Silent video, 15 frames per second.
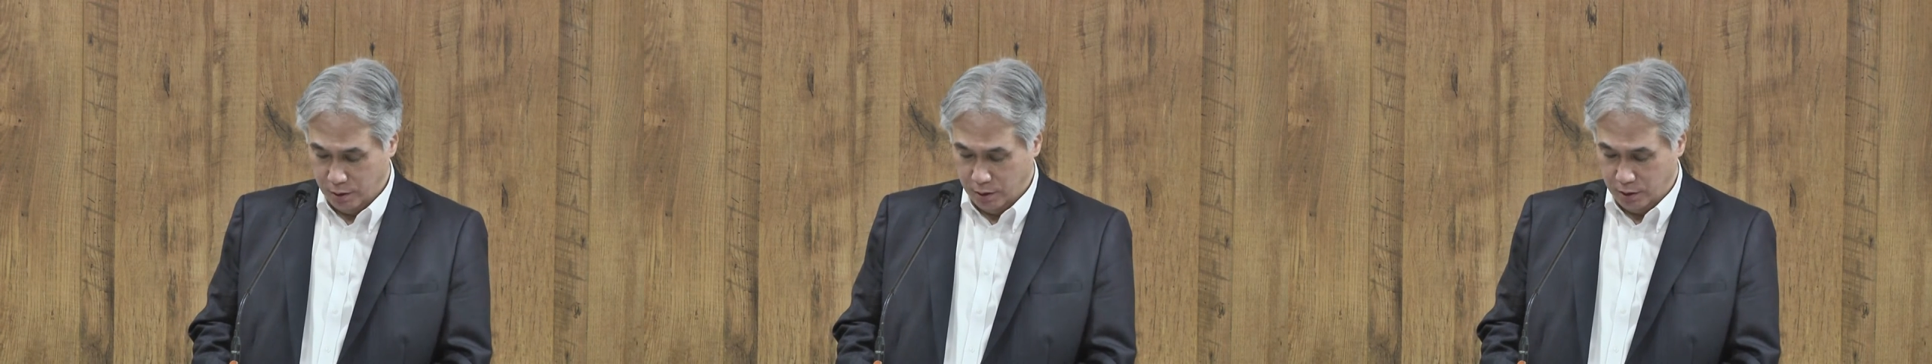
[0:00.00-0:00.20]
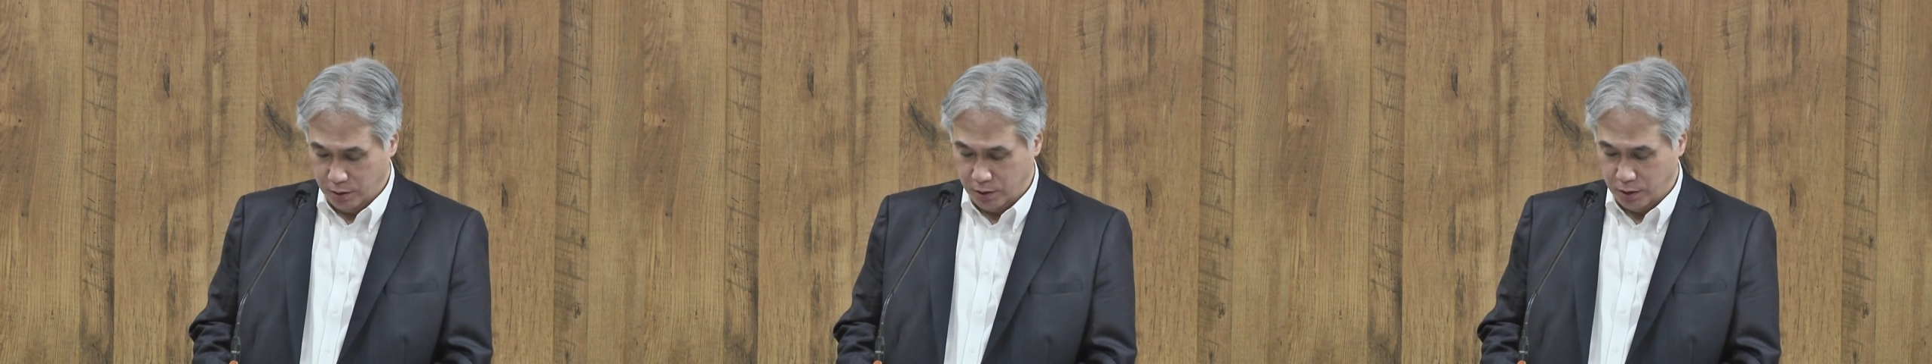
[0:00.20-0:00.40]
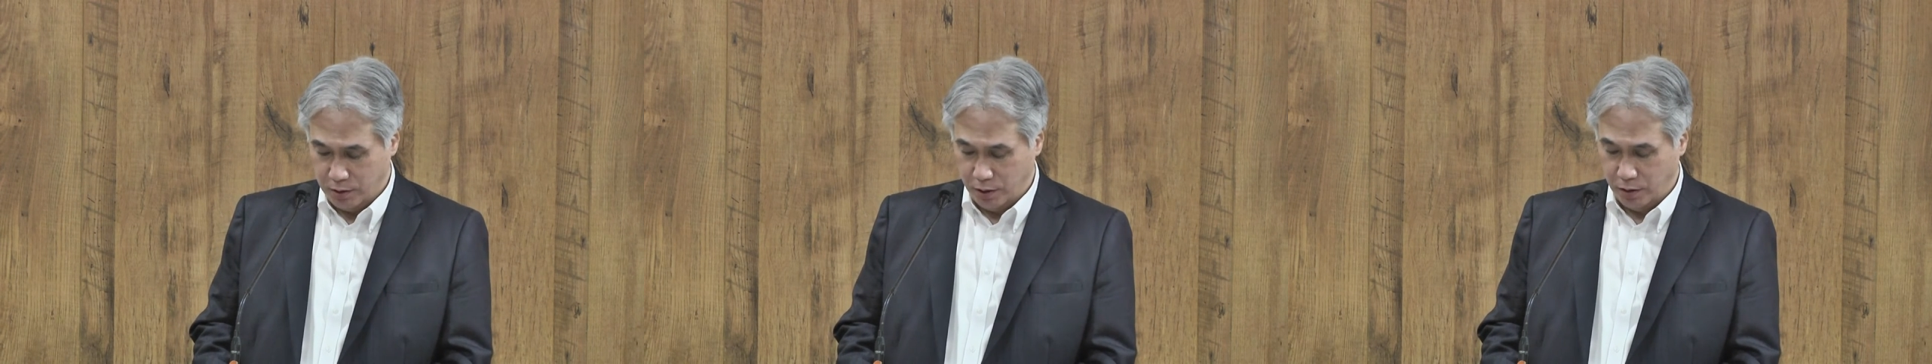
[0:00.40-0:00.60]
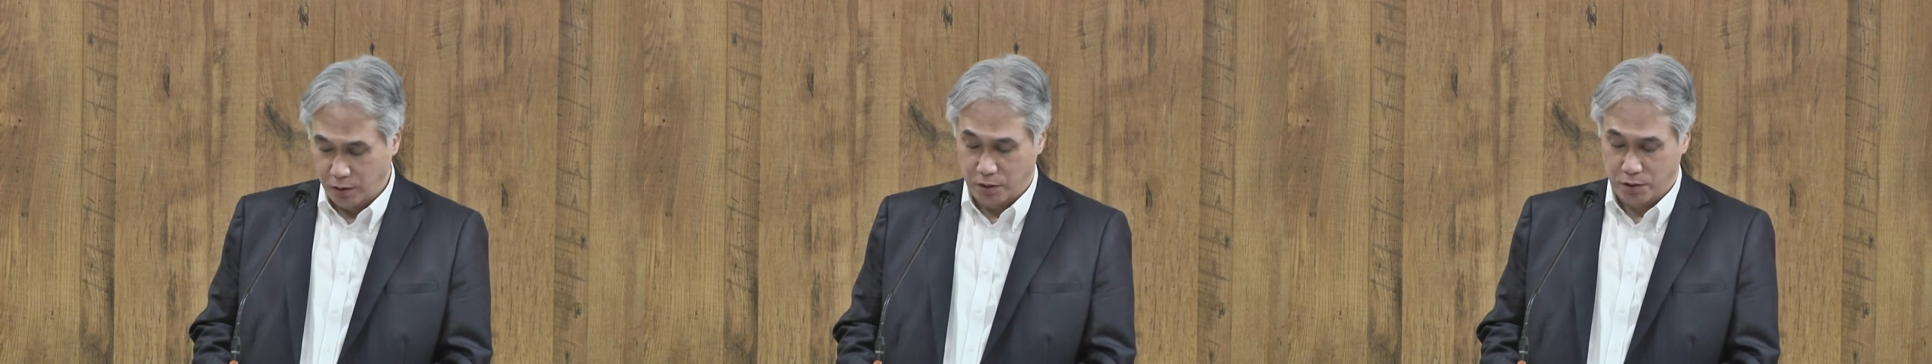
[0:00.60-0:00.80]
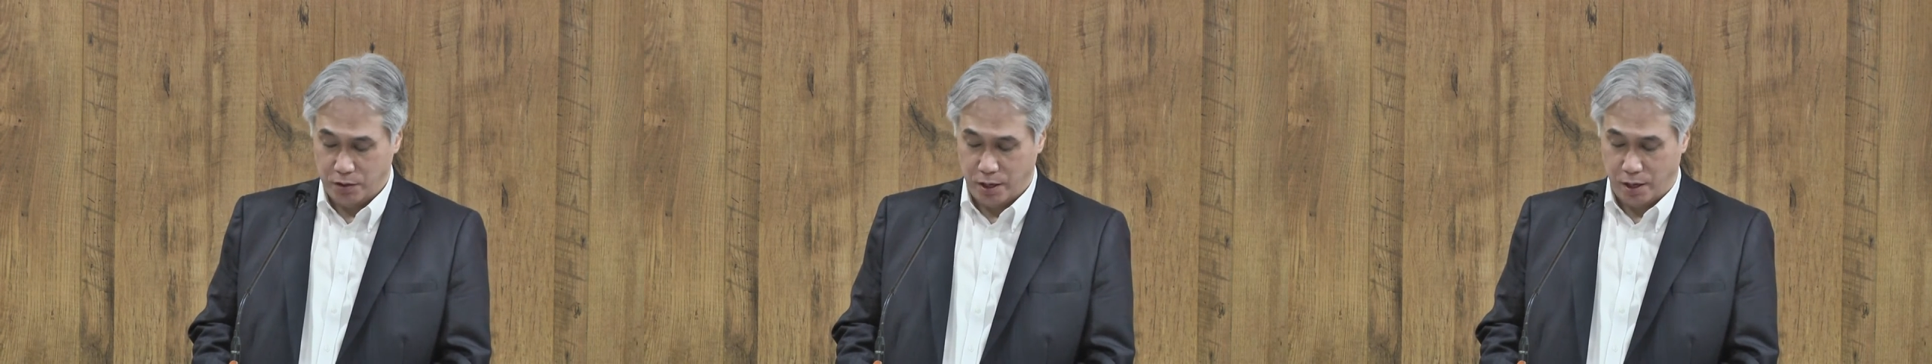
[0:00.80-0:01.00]
since it
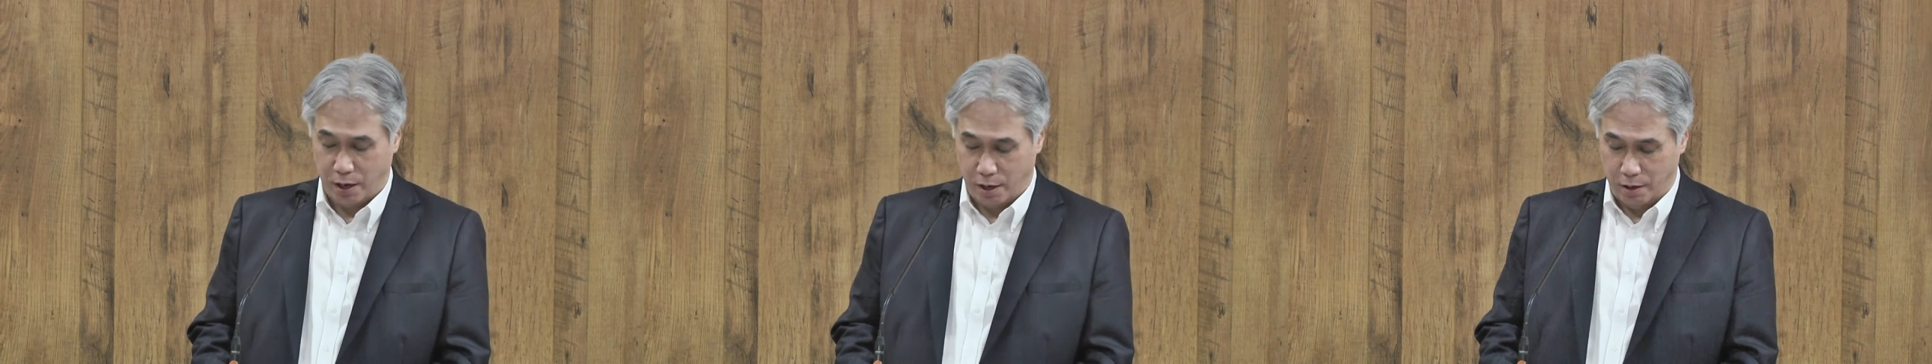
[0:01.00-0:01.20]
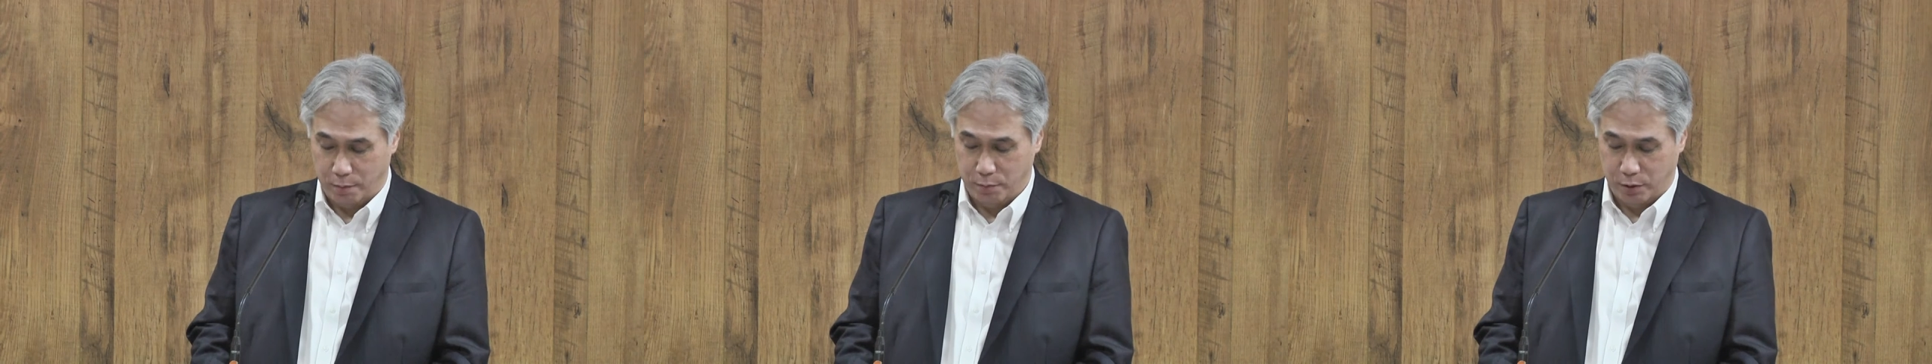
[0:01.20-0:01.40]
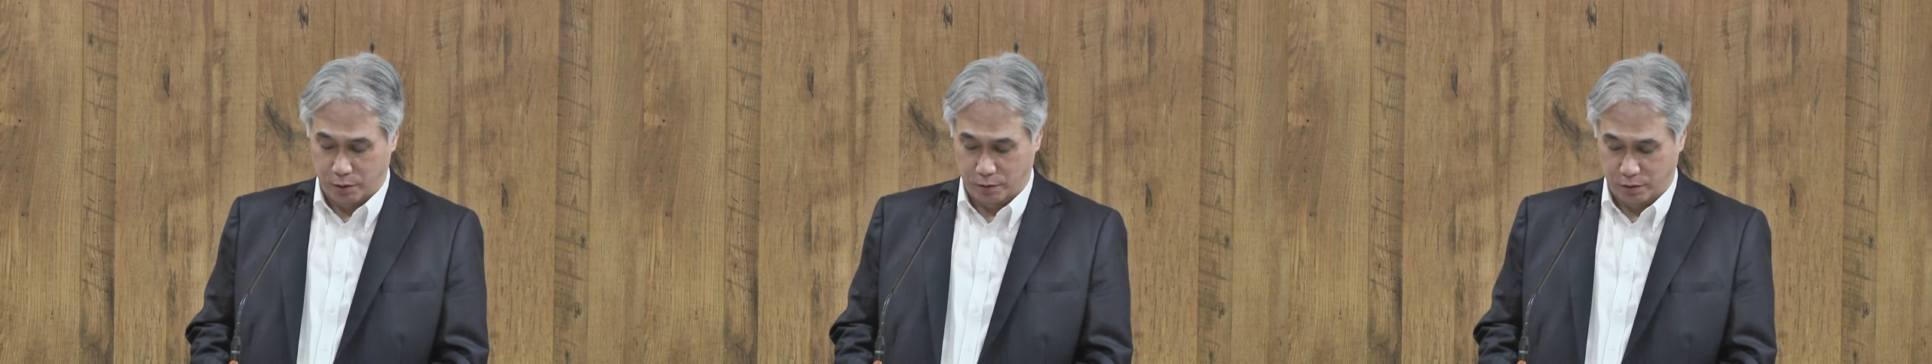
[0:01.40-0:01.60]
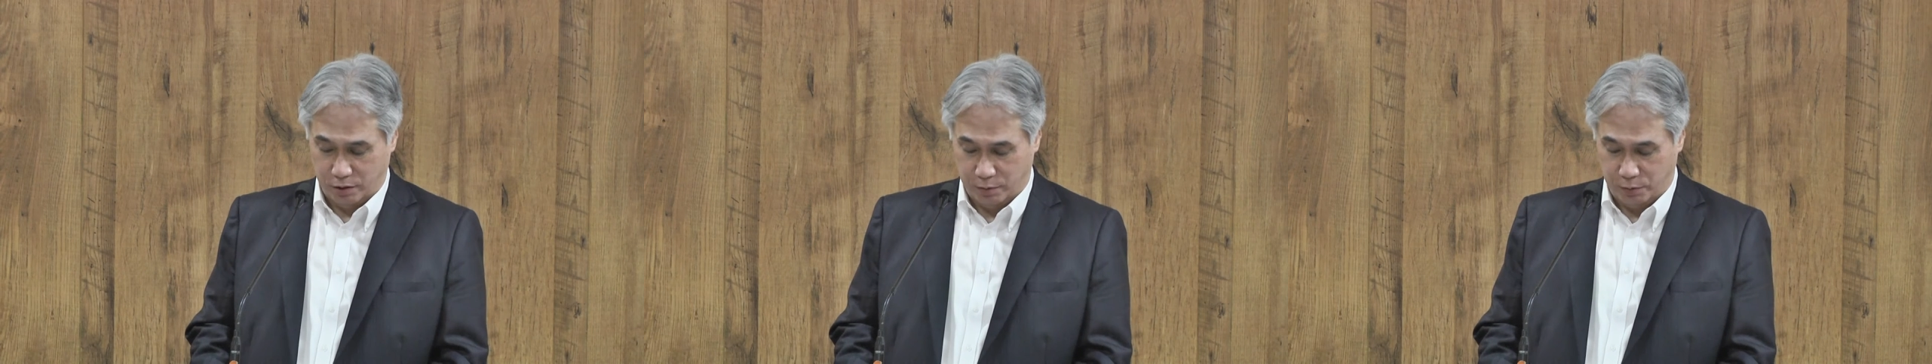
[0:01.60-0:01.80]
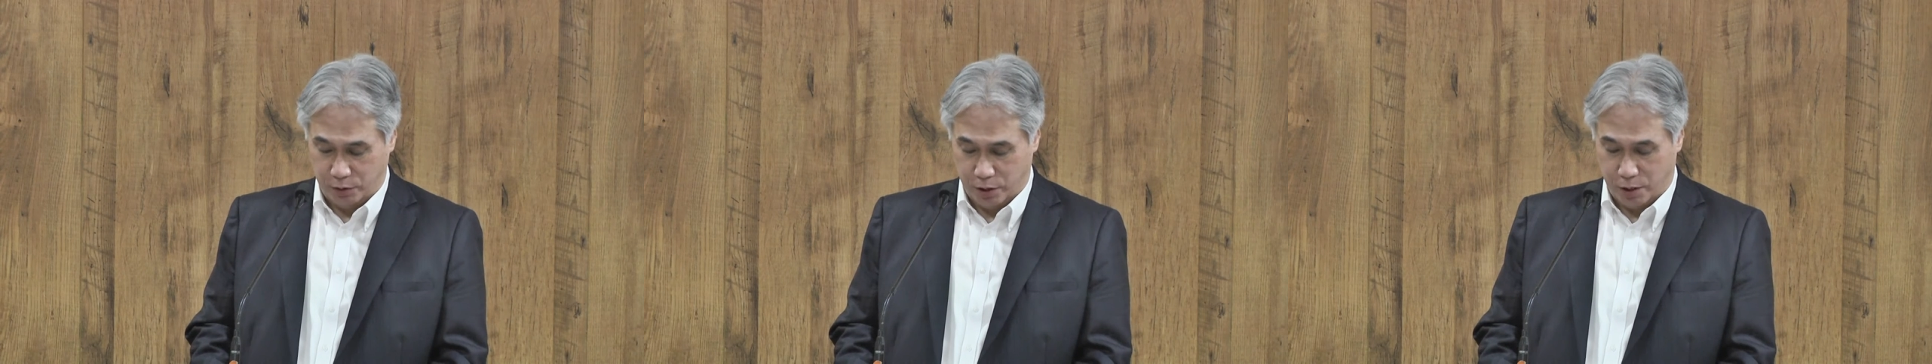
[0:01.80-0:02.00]
is a hub
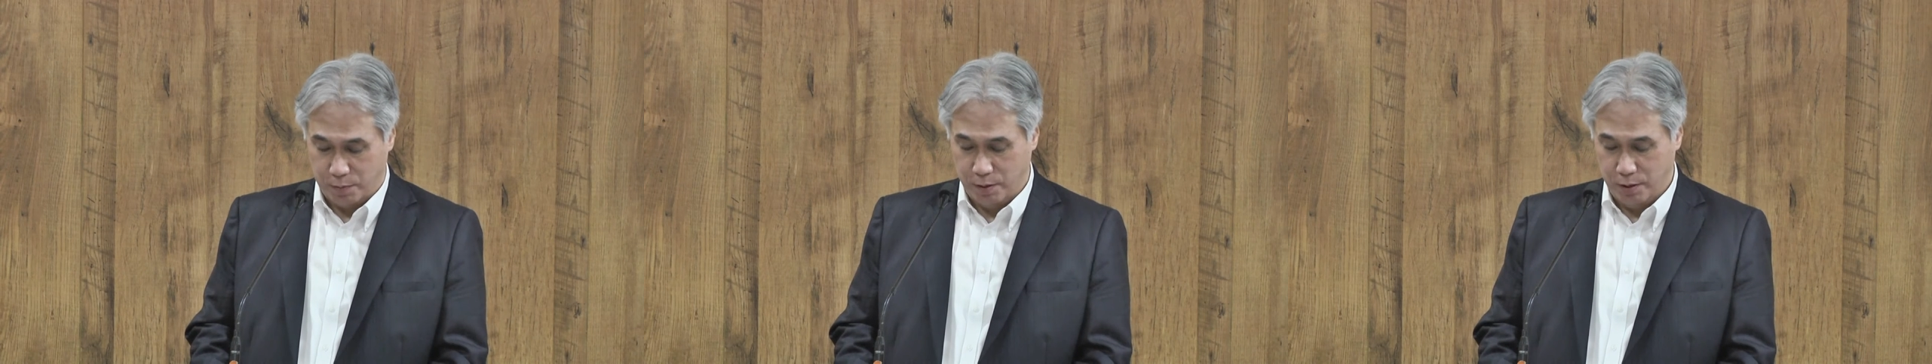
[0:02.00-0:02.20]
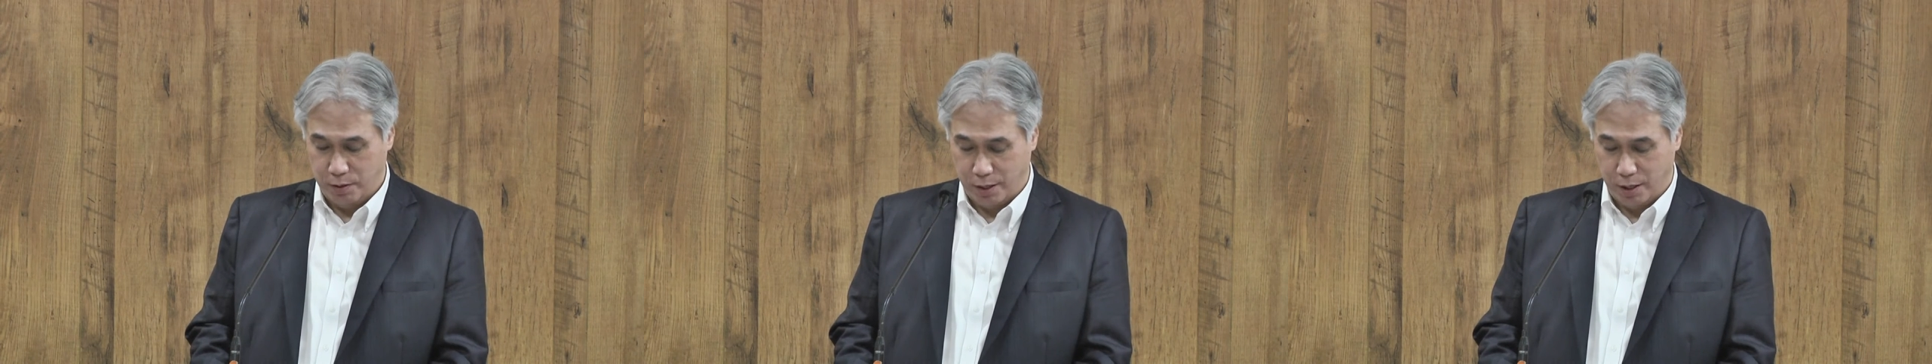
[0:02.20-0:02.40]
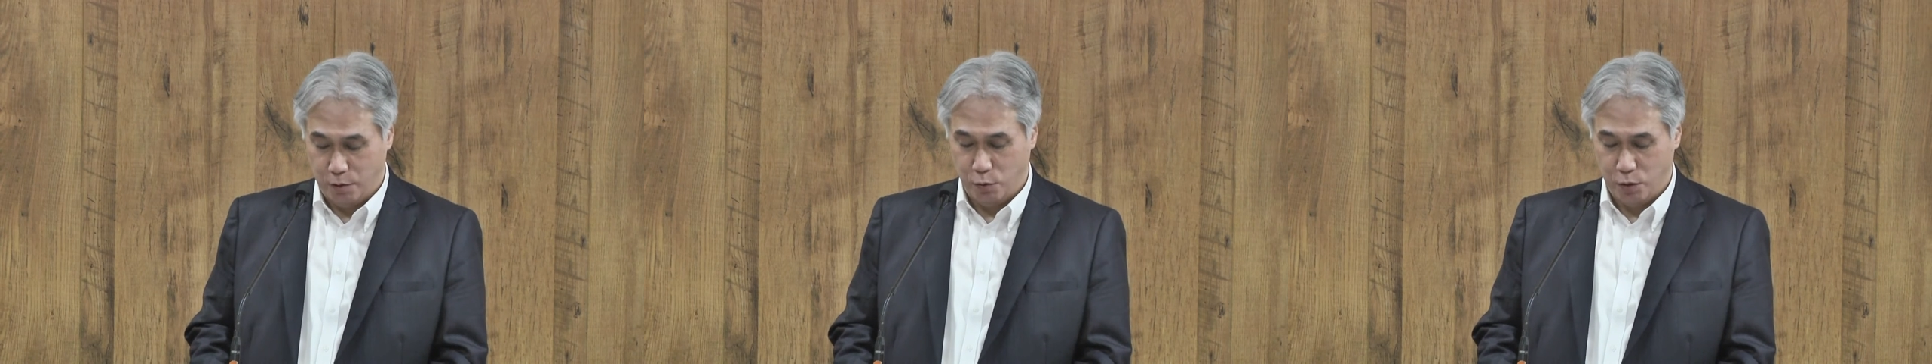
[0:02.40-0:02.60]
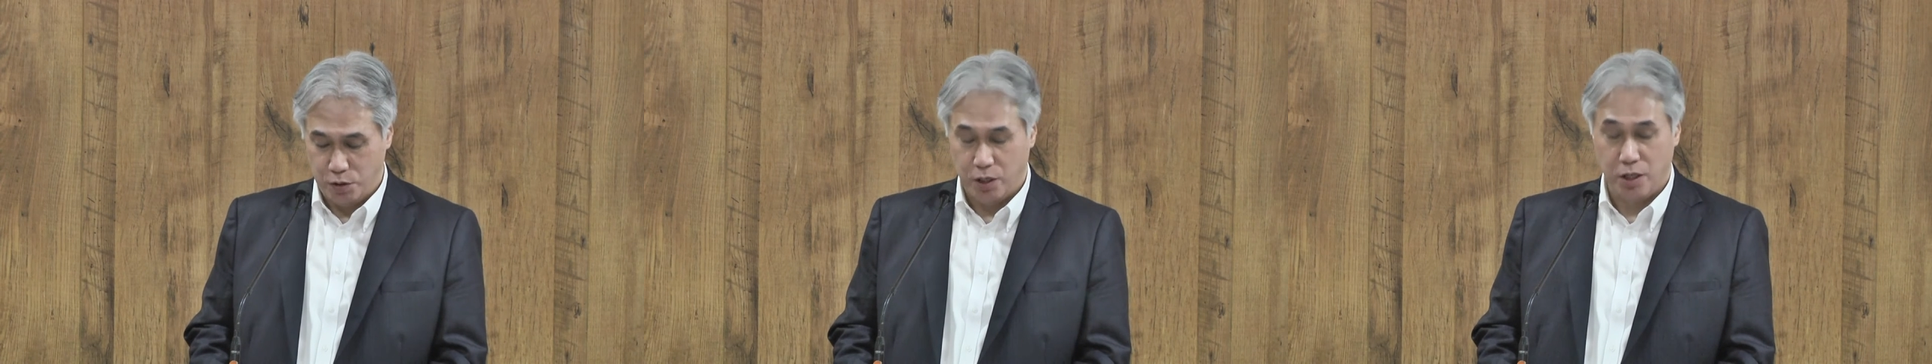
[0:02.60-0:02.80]
of Japanese language